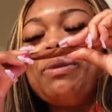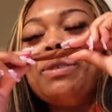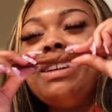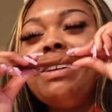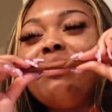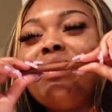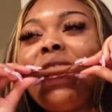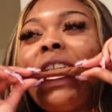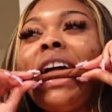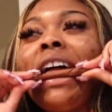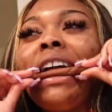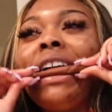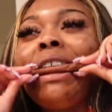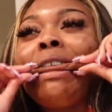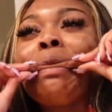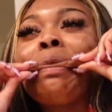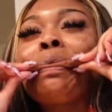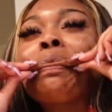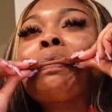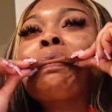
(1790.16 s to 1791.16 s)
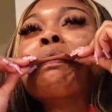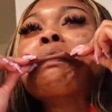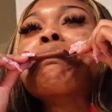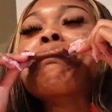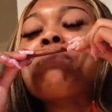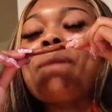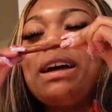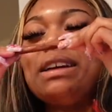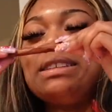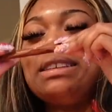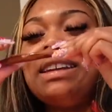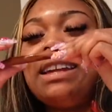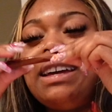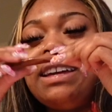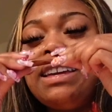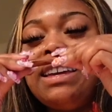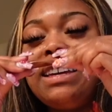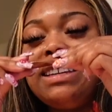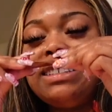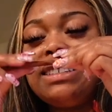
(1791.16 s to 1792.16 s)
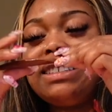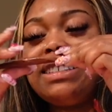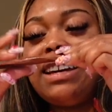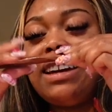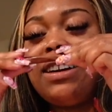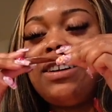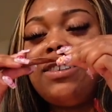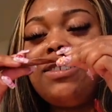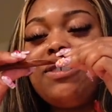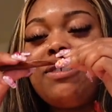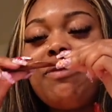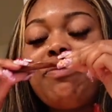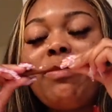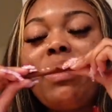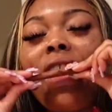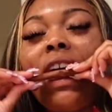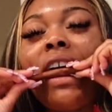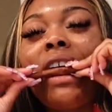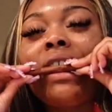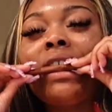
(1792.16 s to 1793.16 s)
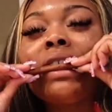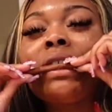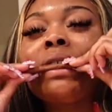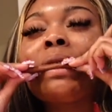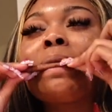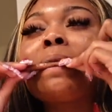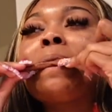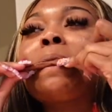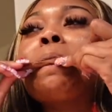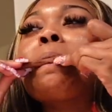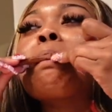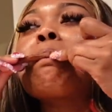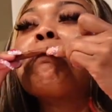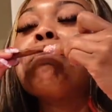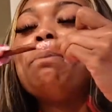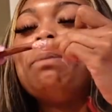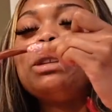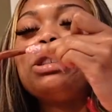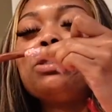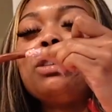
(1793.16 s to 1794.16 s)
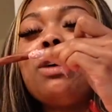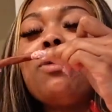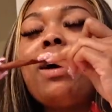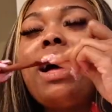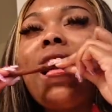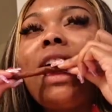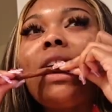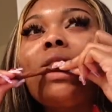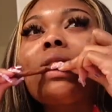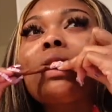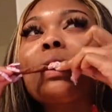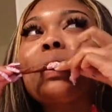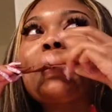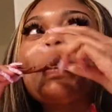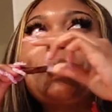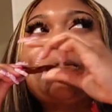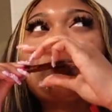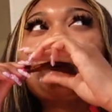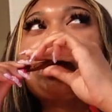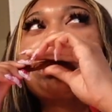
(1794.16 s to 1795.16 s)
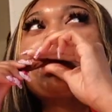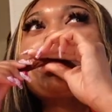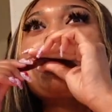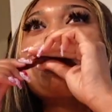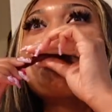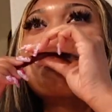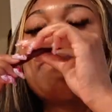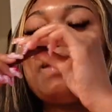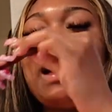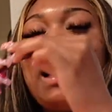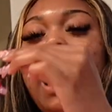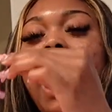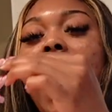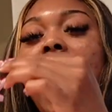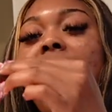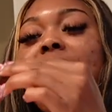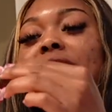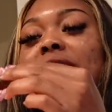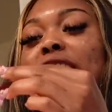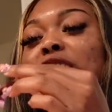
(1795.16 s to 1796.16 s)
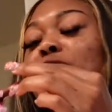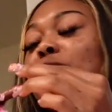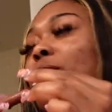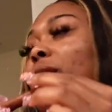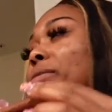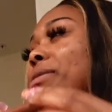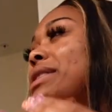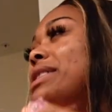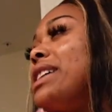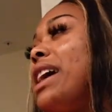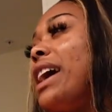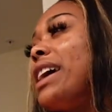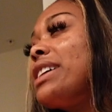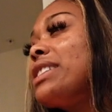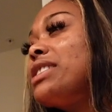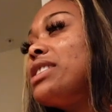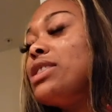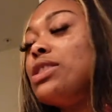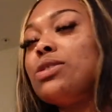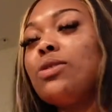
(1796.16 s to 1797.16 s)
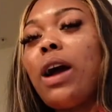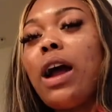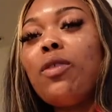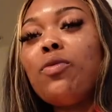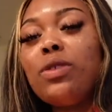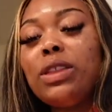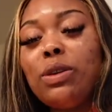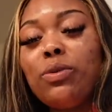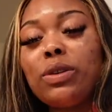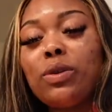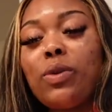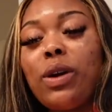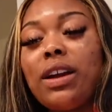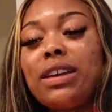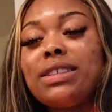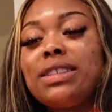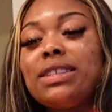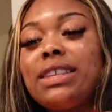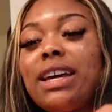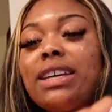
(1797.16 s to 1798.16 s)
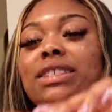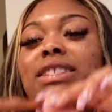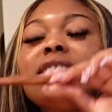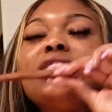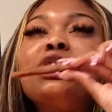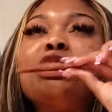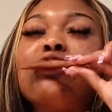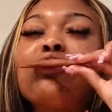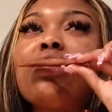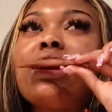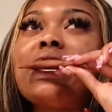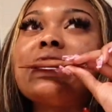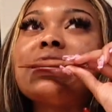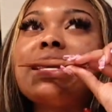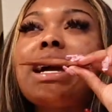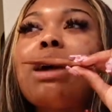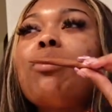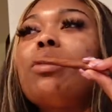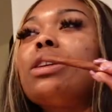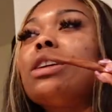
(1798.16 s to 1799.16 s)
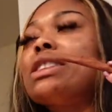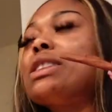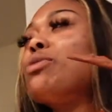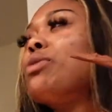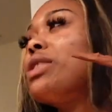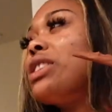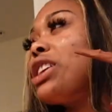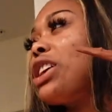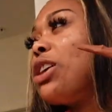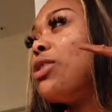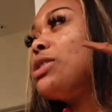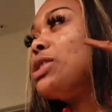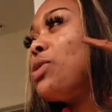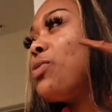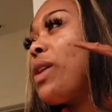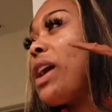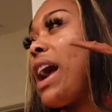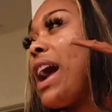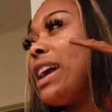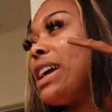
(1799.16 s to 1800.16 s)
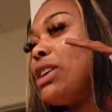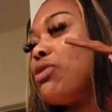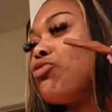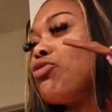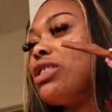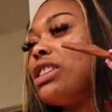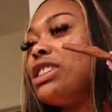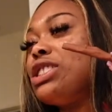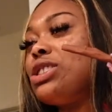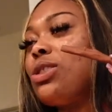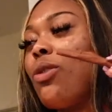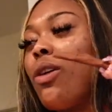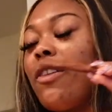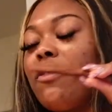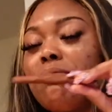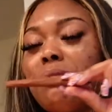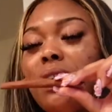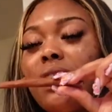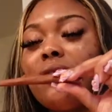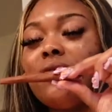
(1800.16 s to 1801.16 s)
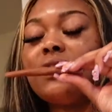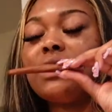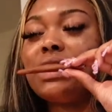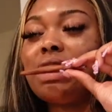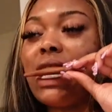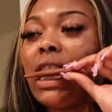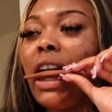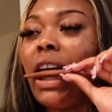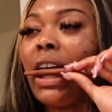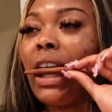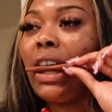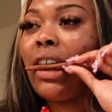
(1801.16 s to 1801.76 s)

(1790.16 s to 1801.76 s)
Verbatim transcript: whatever. Yeah. I said, I guess, child. but you know what? Yeah, I haven't. You know, I've been dying to do. I really want to wear a sexy dress. Like, I want somewhere to go to where I can really show off my physique.